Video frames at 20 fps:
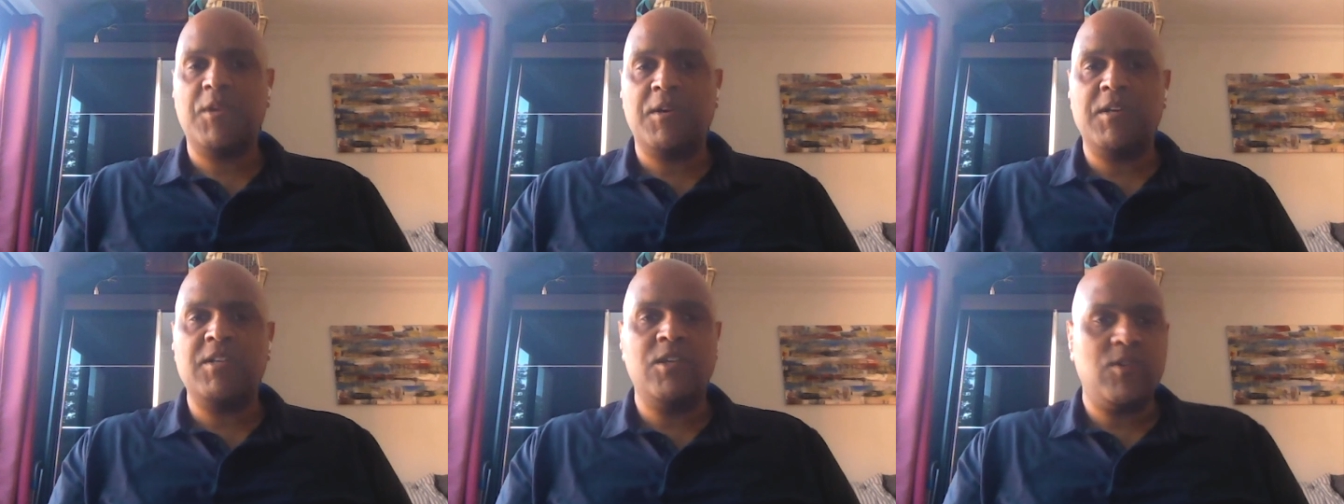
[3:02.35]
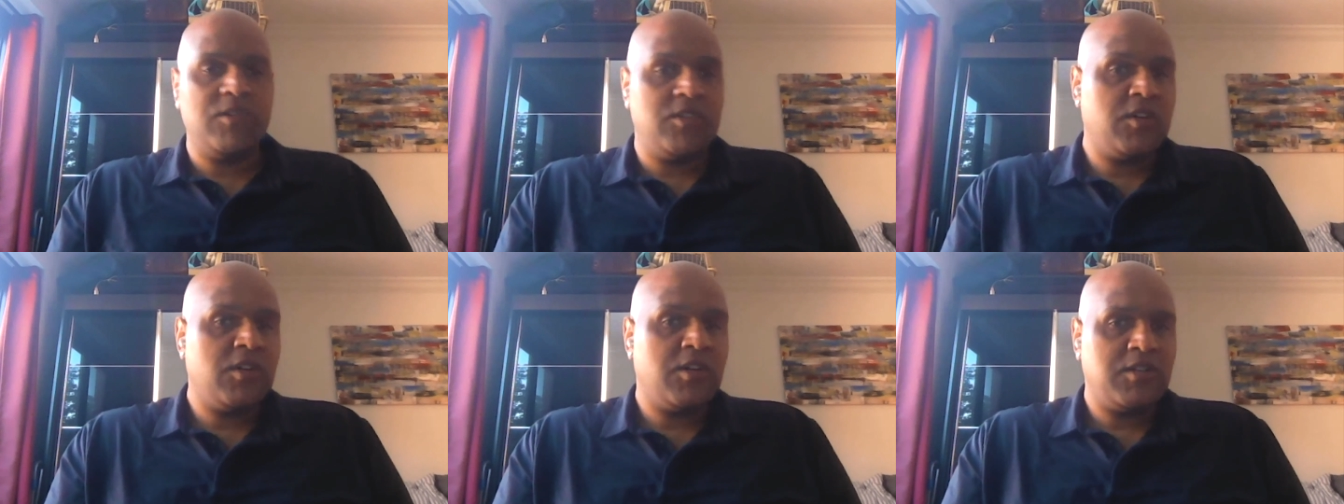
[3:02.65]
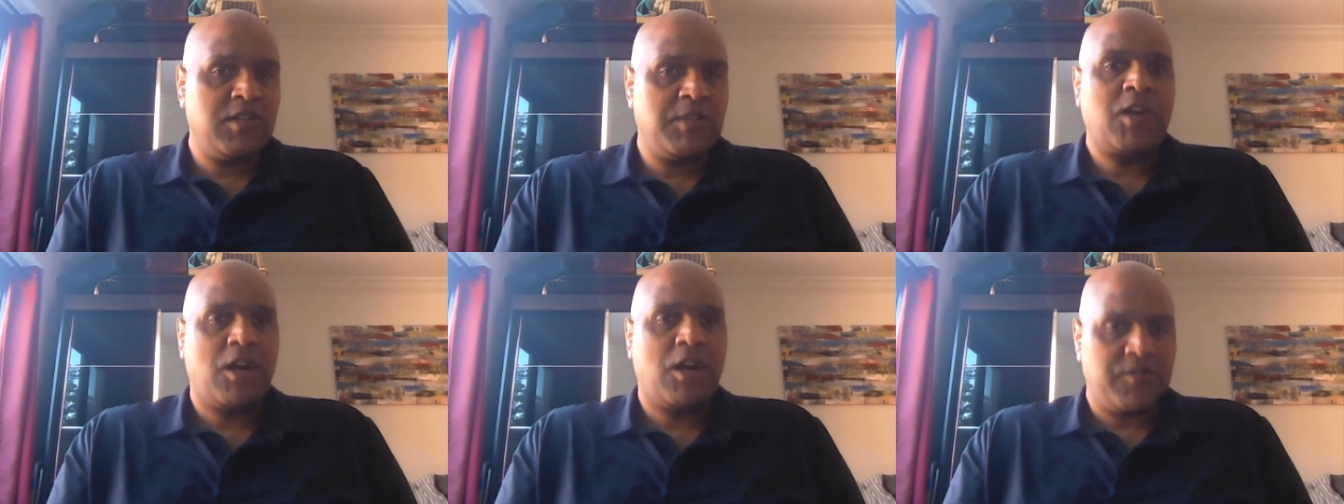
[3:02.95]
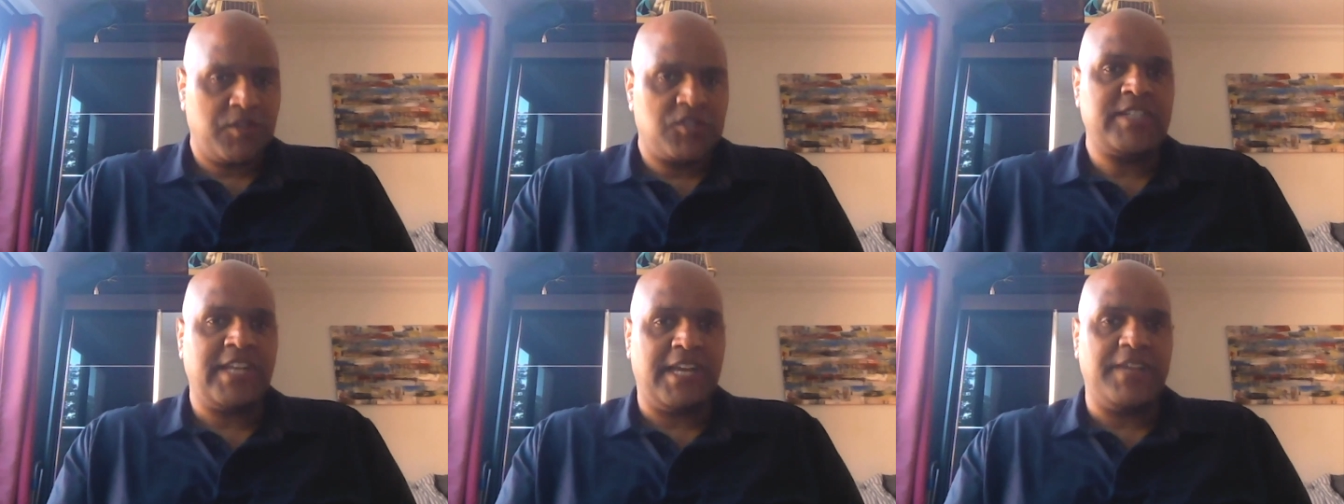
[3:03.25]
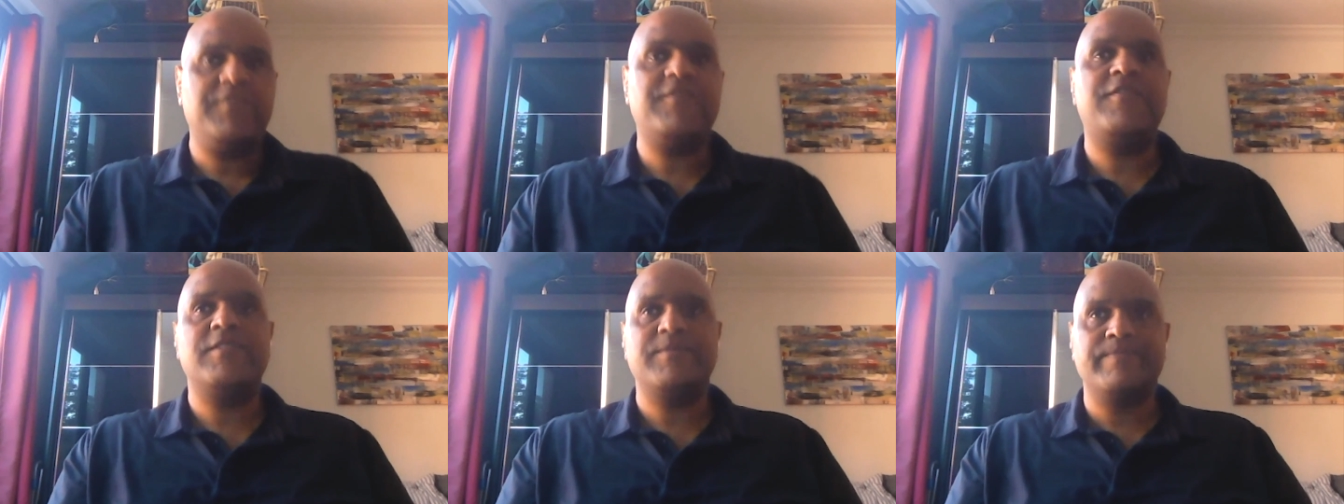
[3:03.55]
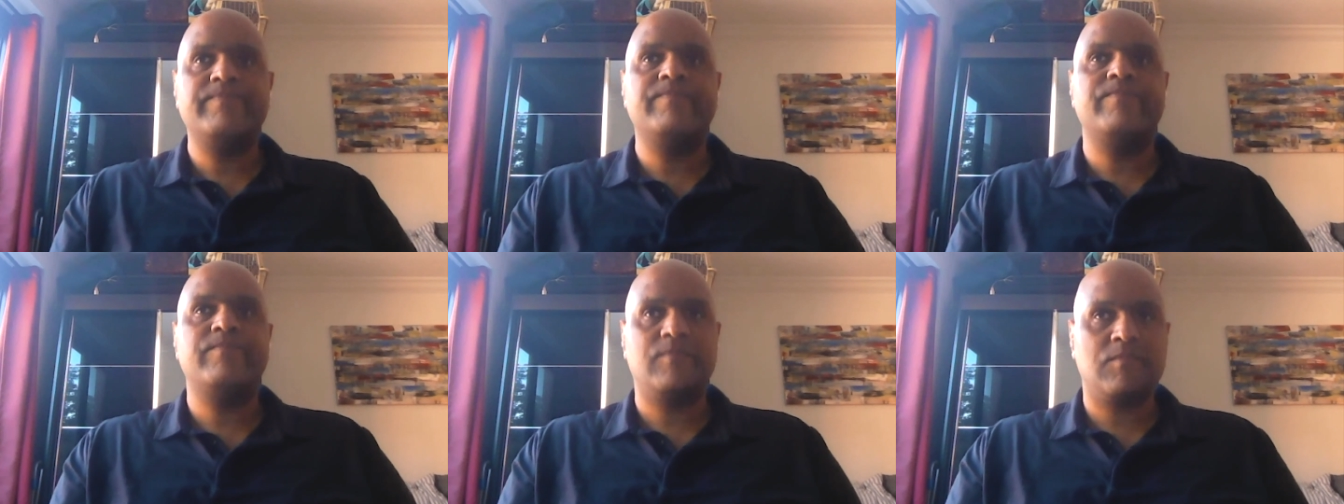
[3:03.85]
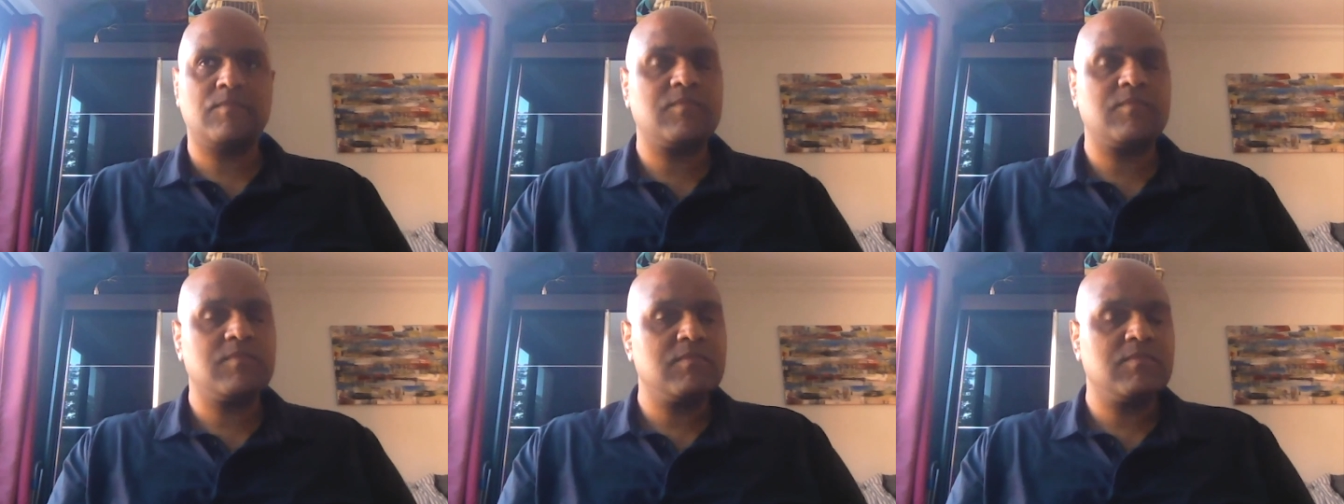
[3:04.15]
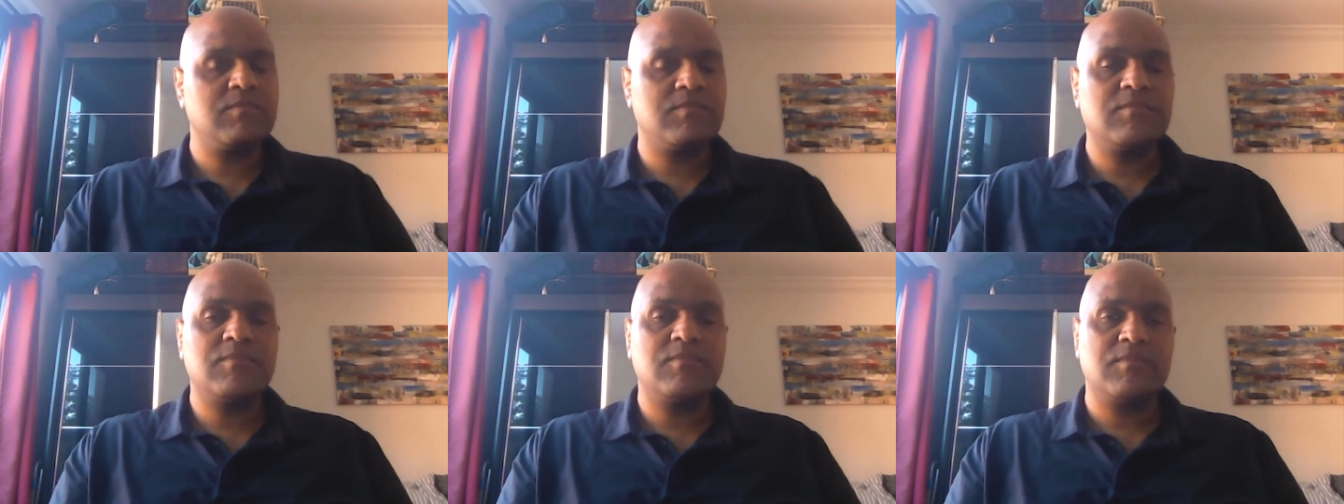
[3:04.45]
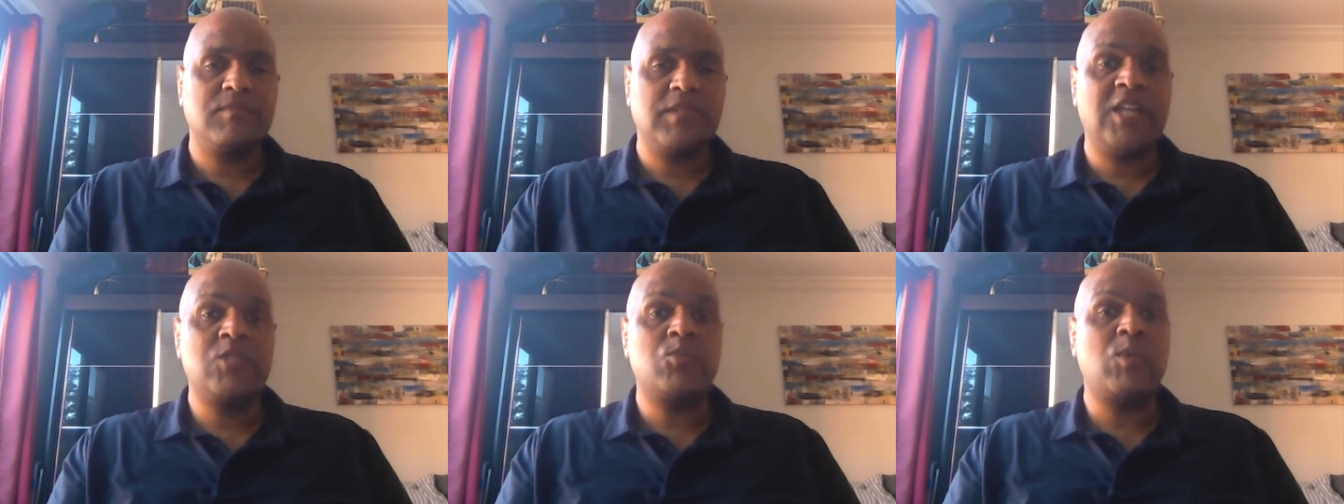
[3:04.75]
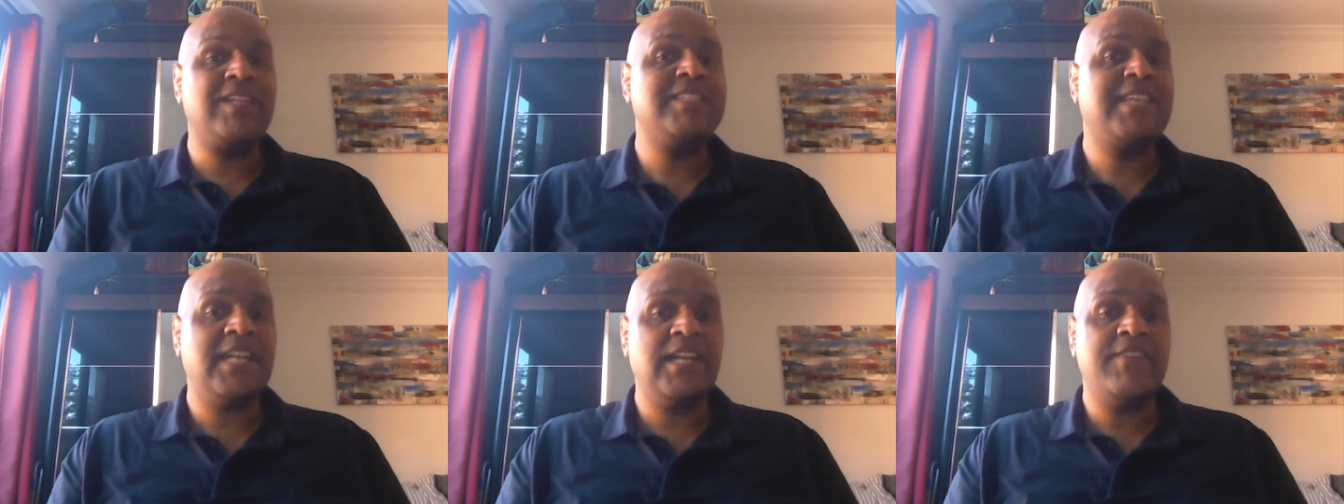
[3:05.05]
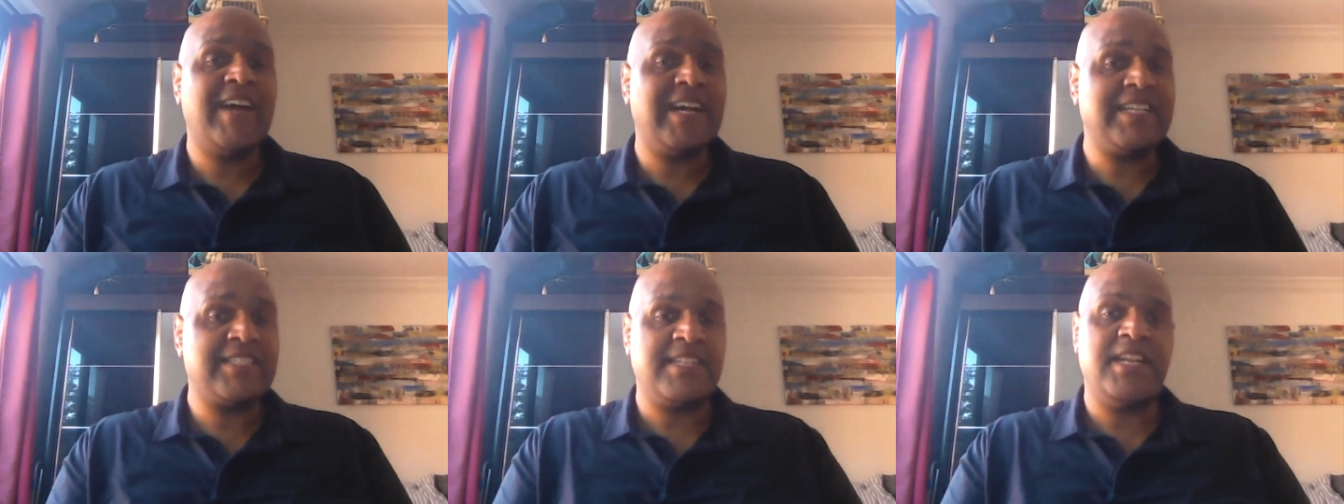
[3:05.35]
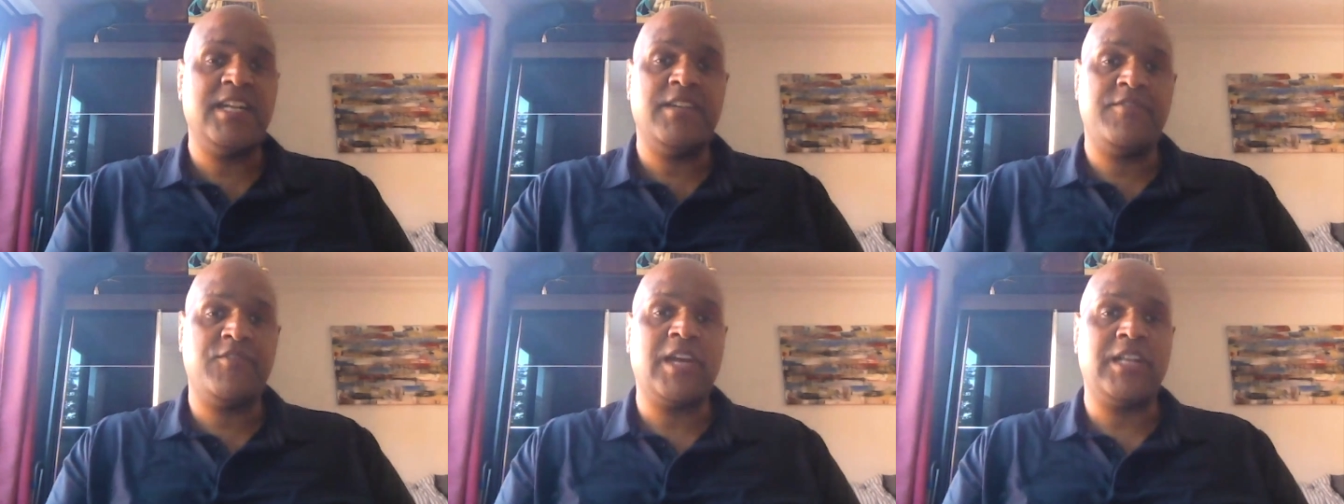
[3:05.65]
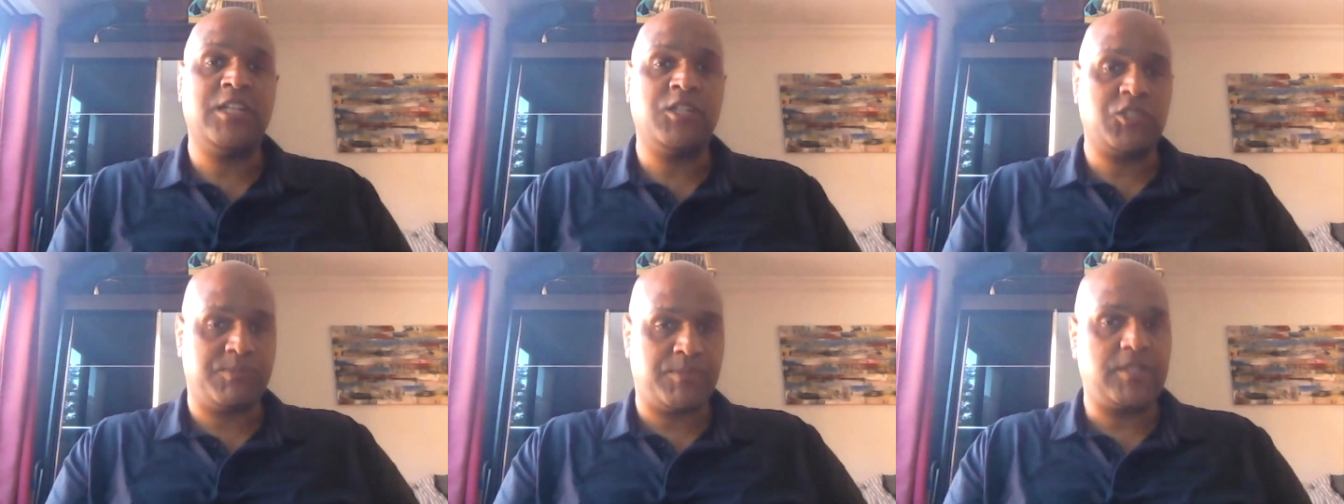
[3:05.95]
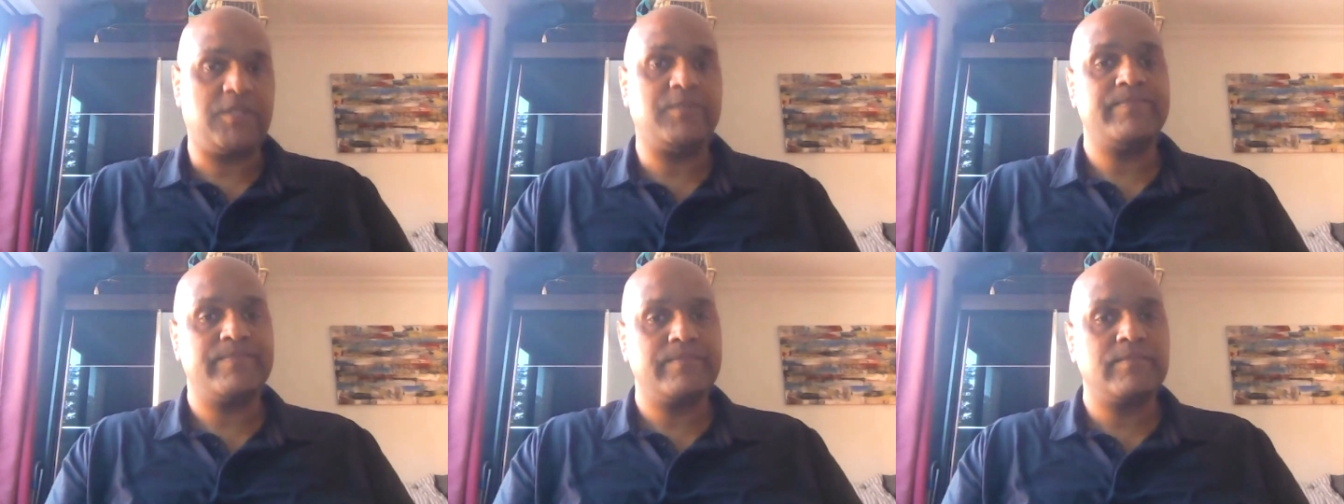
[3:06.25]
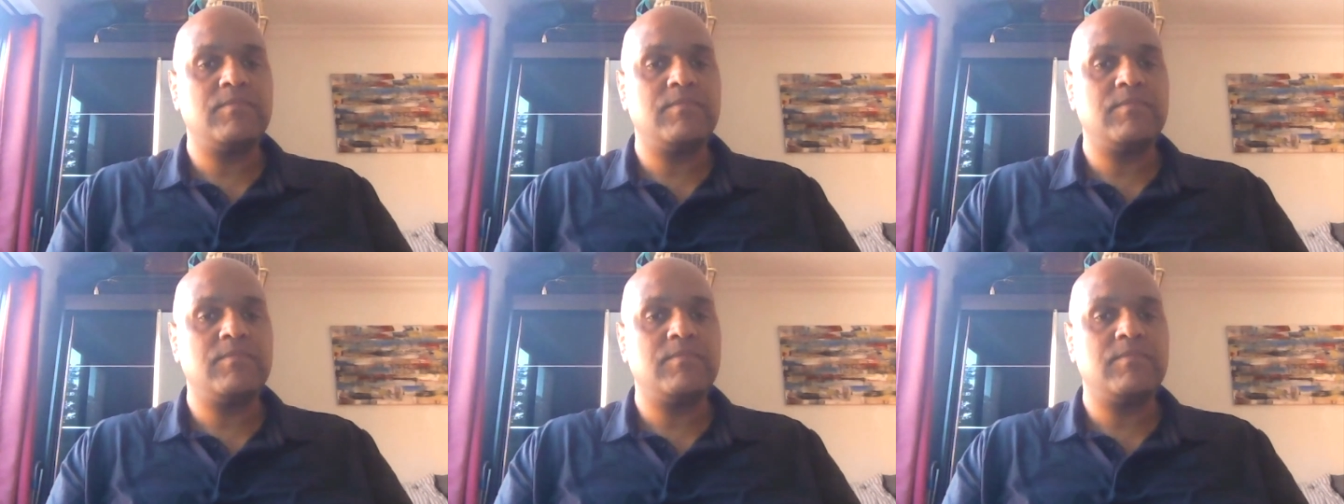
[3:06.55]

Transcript: keep your, you and your, your partner safe, as well as getting vaccinated if you're eligible.